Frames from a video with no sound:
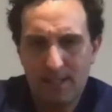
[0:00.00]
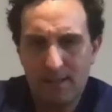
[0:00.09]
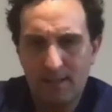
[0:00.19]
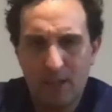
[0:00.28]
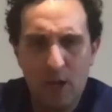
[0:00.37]

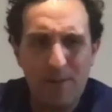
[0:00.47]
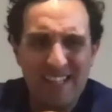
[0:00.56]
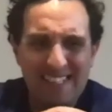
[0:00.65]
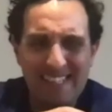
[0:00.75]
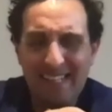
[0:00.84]
Hope
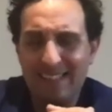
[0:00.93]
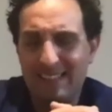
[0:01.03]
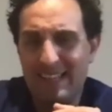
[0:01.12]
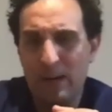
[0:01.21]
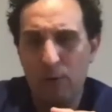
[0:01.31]
that answers
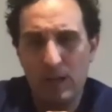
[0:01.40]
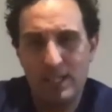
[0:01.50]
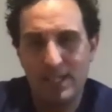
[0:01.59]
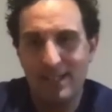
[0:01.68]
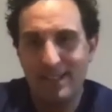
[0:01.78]
that
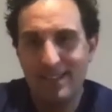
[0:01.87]
question.